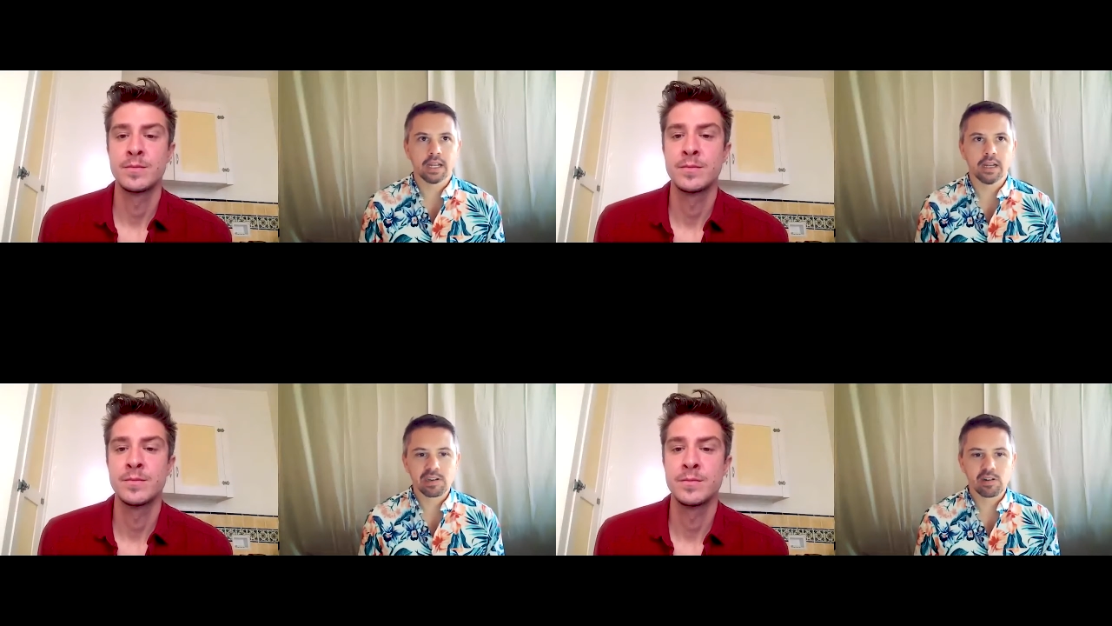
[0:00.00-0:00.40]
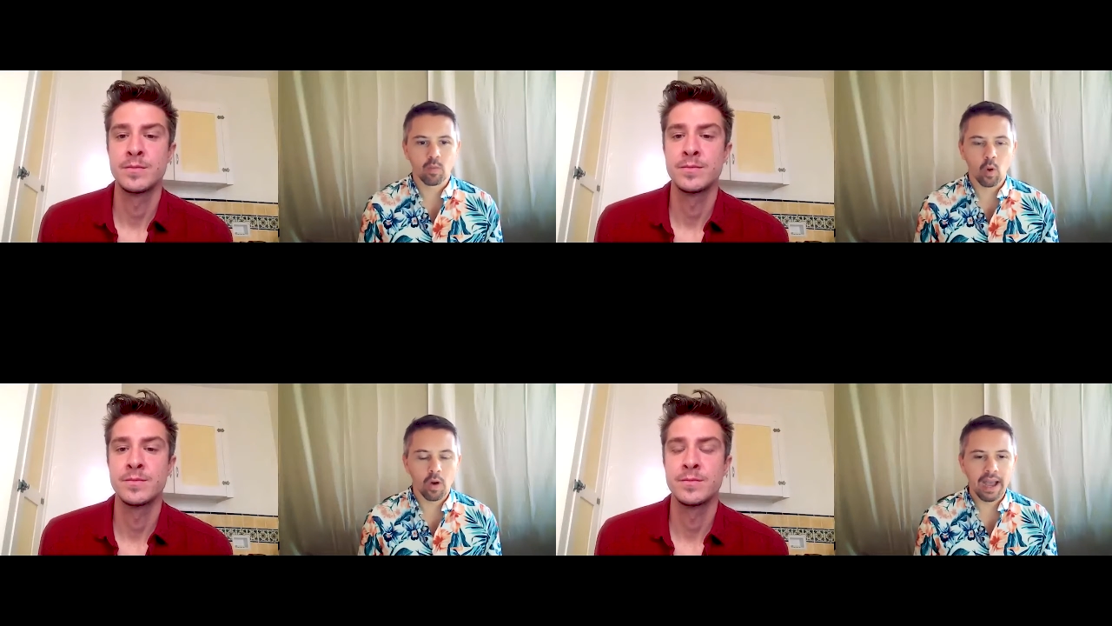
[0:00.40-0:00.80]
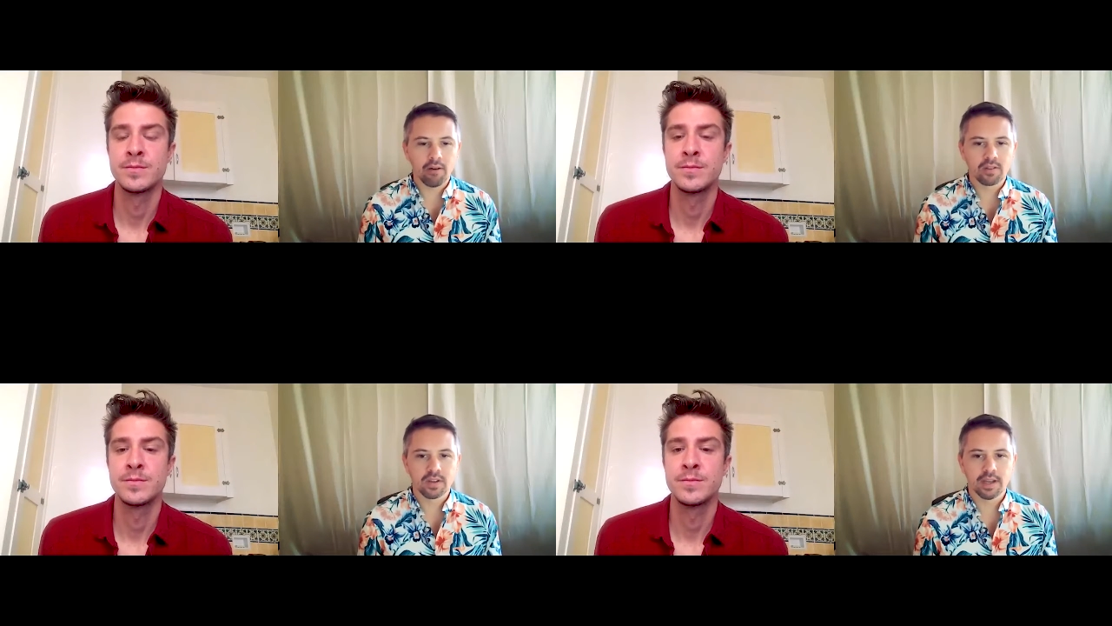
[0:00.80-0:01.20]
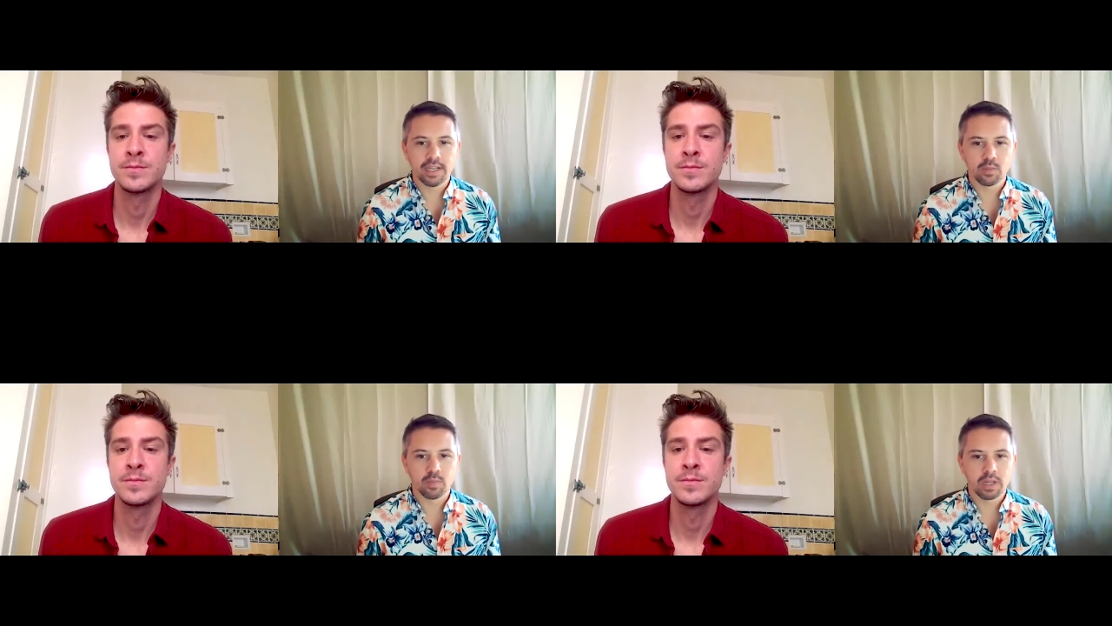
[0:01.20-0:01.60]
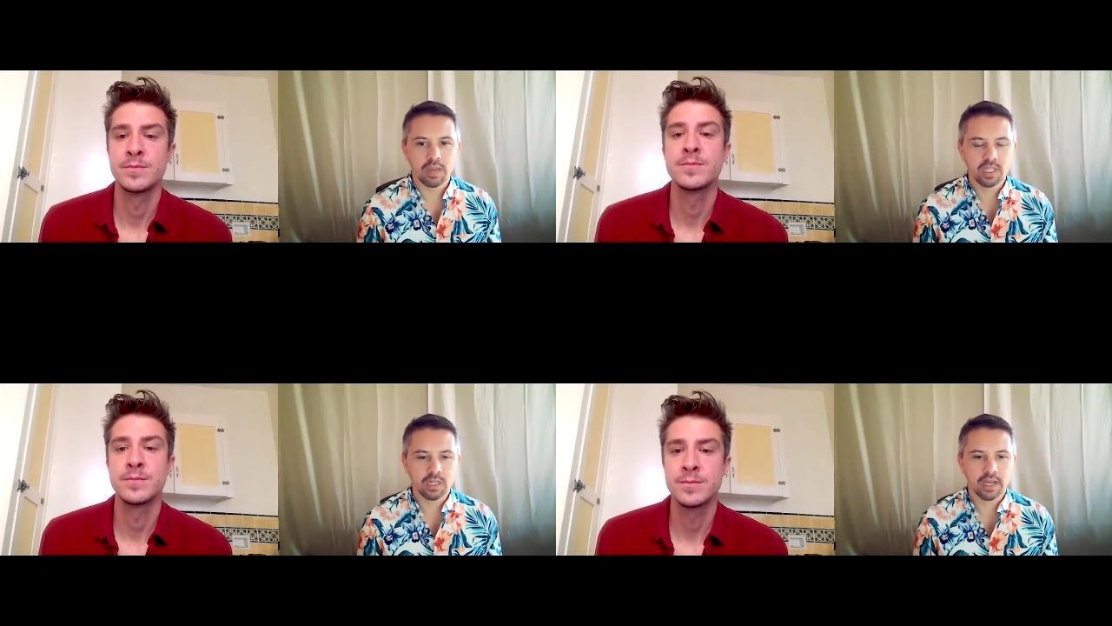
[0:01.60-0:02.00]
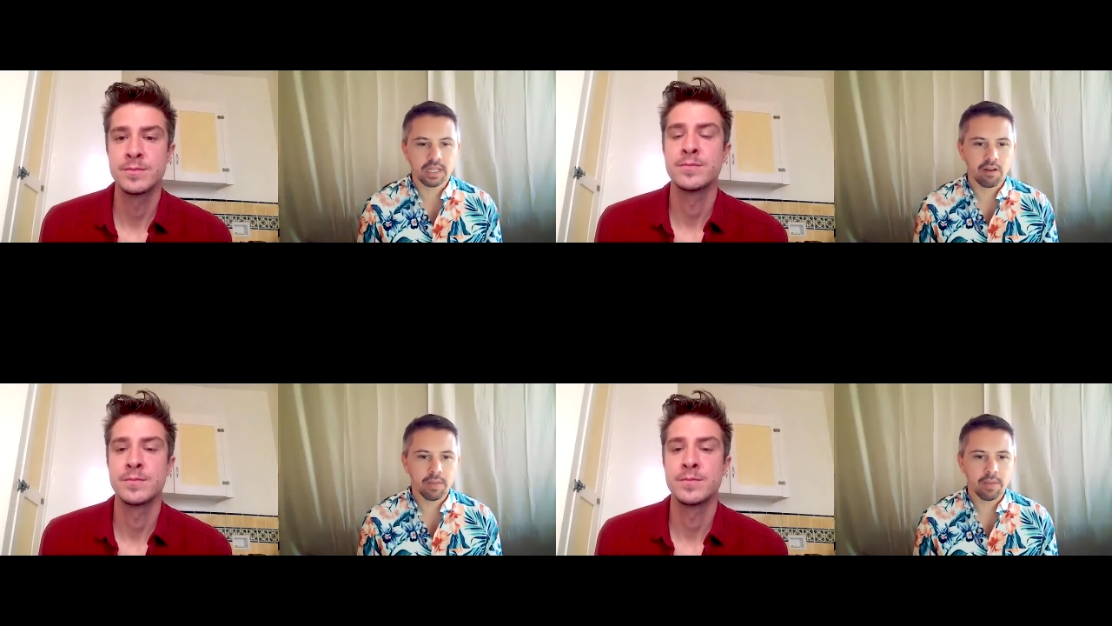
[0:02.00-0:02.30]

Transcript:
Speaker 1: an idea of what Outsite is, but give us an idea.